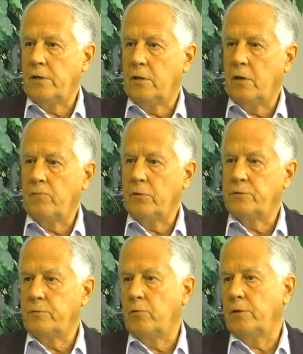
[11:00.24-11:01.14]
to cover
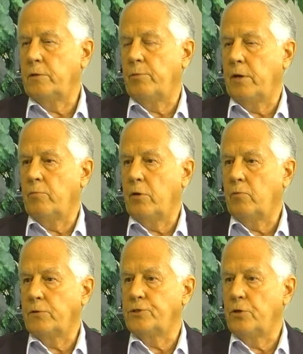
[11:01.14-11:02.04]
as well, depending upon
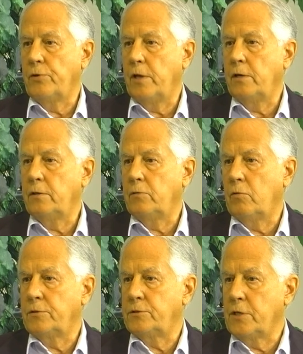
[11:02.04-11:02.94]
what's donated and
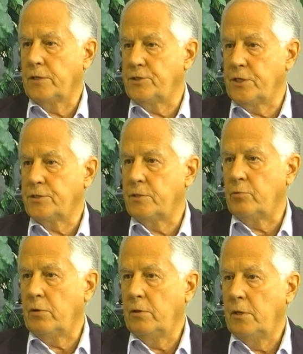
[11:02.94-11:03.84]
what's
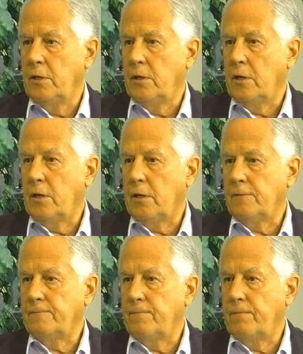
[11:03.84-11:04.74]
accessible.
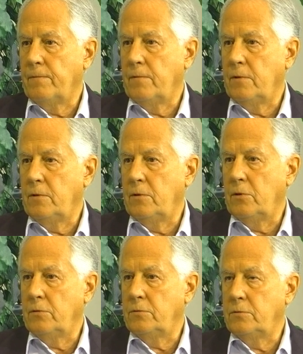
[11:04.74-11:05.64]
Uh,
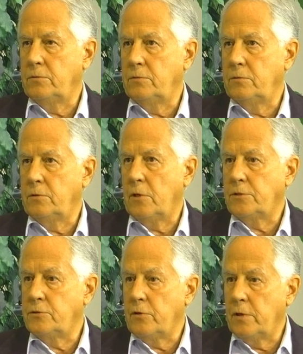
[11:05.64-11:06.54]
you're
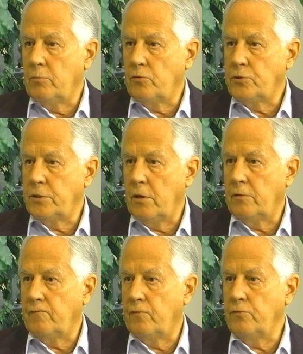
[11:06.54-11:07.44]
concentrating mostly
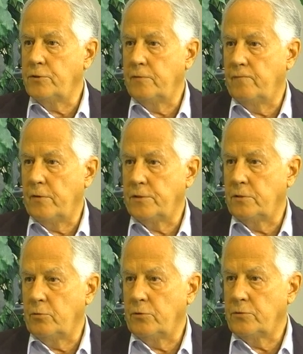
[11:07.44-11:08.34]
on fruits and
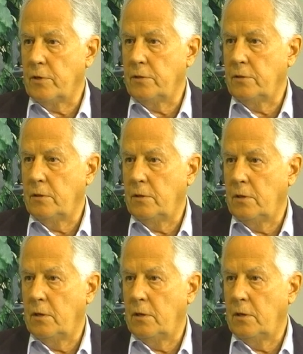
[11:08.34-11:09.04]
vegetables, right? Yeah,